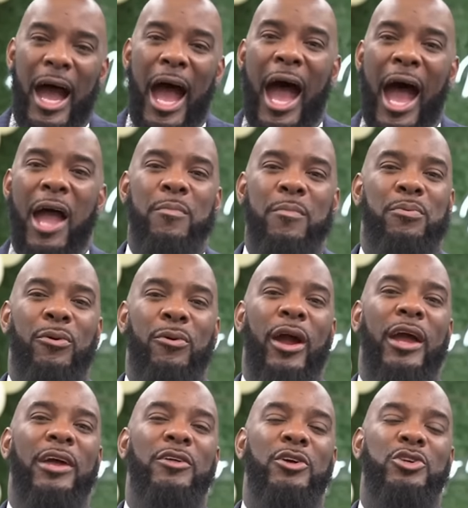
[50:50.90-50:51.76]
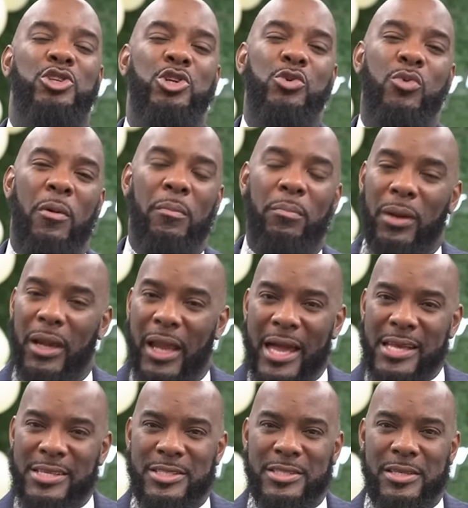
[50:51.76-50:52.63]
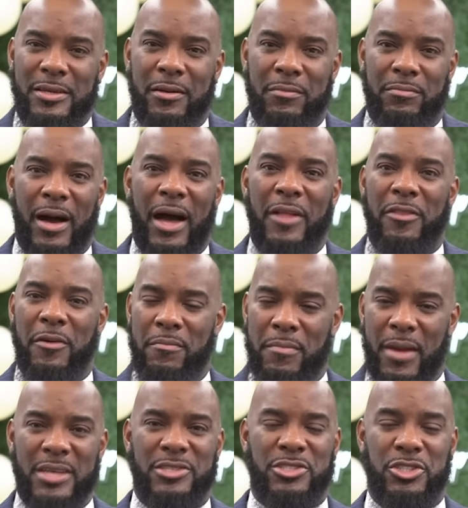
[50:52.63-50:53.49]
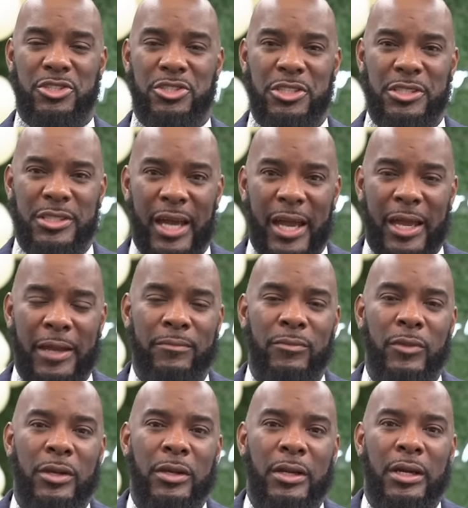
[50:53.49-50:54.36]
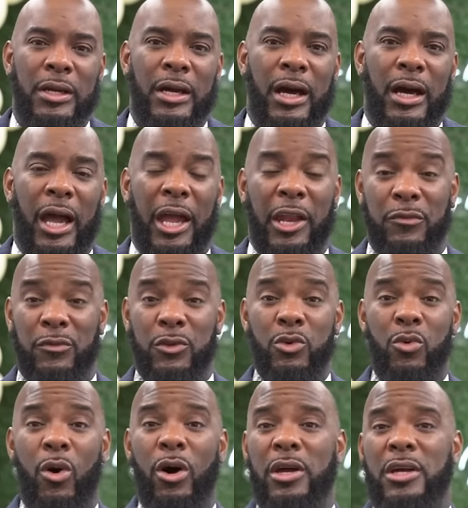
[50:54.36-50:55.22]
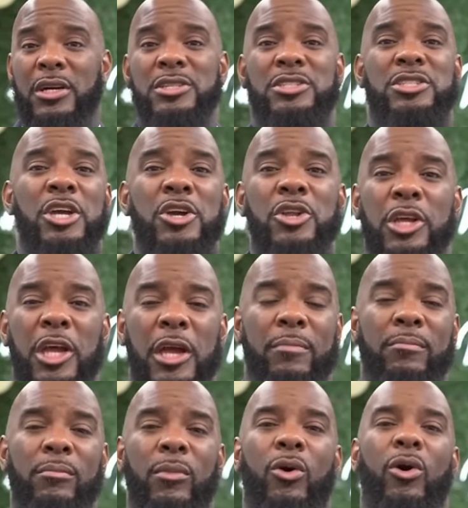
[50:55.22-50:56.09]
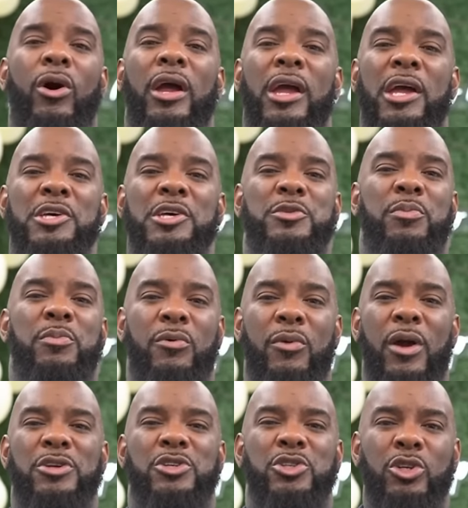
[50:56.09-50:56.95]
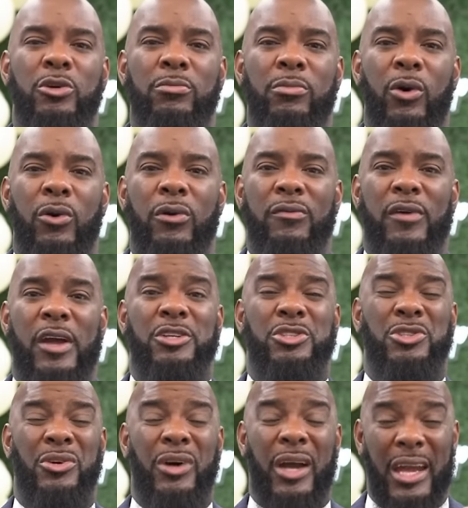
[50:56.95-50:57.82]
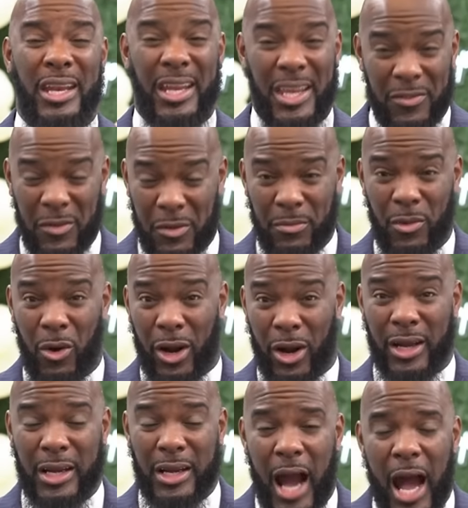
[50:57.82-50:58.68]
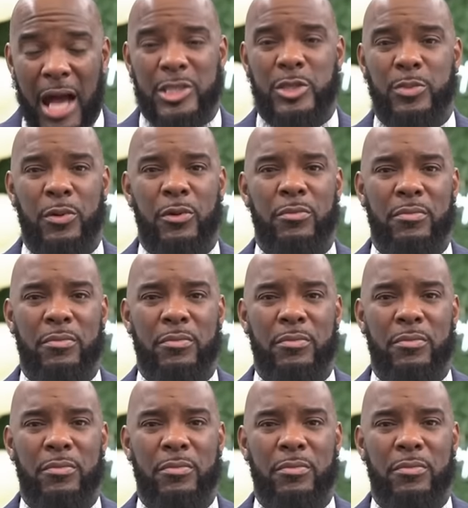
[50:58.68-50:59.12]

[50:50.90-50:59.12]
I pray that you are blessed by the message today. And if you want to continue to get more inspirational, motivational, and even more gospel